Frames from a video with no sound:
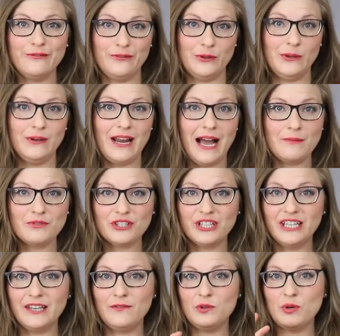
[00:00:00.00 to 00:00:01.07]
the food, I'm just
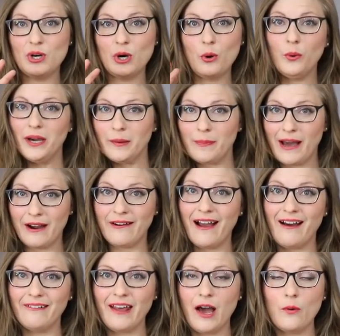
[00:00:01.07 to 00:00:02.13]
gonna give you a quick
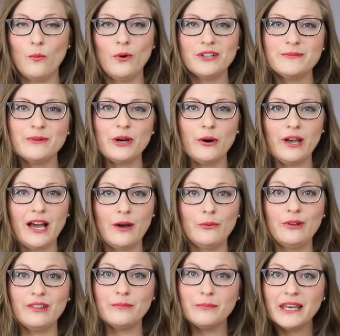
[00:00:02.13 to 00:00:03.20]
background on what's been going on
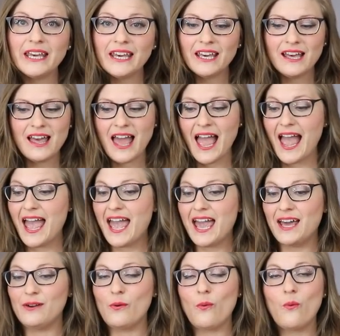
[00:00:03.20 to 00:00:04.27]
with me
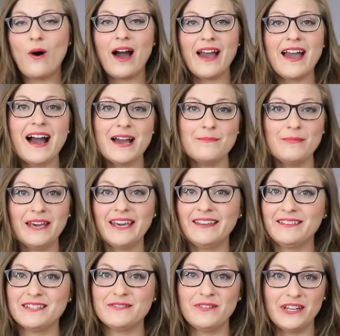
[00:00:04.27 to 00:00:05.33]
and why I'm
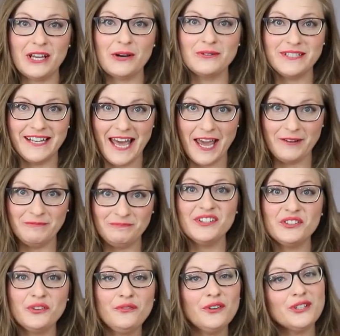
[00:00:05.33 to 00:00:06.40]
making this video today.
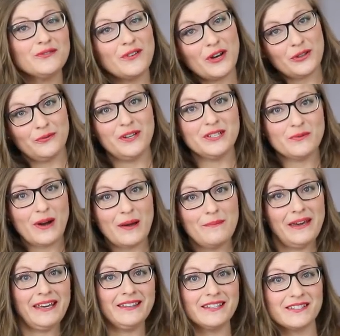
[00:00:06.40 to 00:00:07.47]
So first of all, the reason why I'm
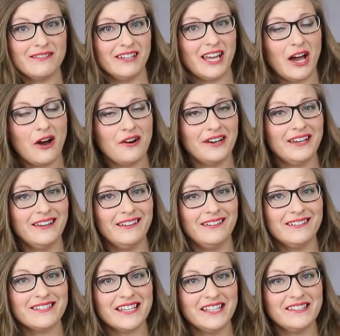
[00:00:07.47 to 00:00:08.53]
making this video
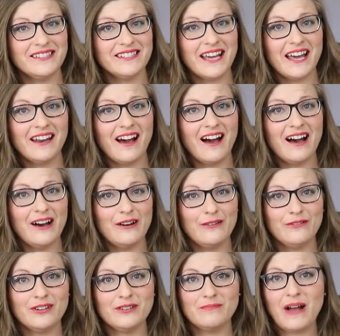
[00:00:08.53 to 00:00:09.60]
is instead
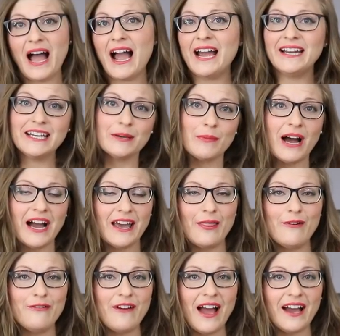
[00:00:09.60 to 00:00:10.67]
of hiding behind
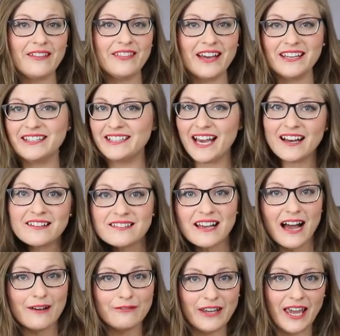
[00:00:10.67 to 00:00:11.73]
the fact that yes,
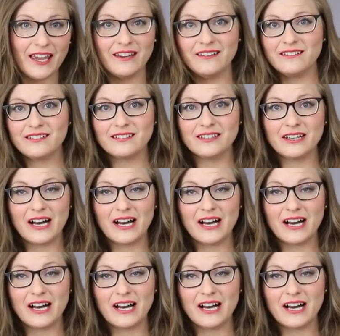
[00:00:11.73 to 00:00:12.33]
I've gained,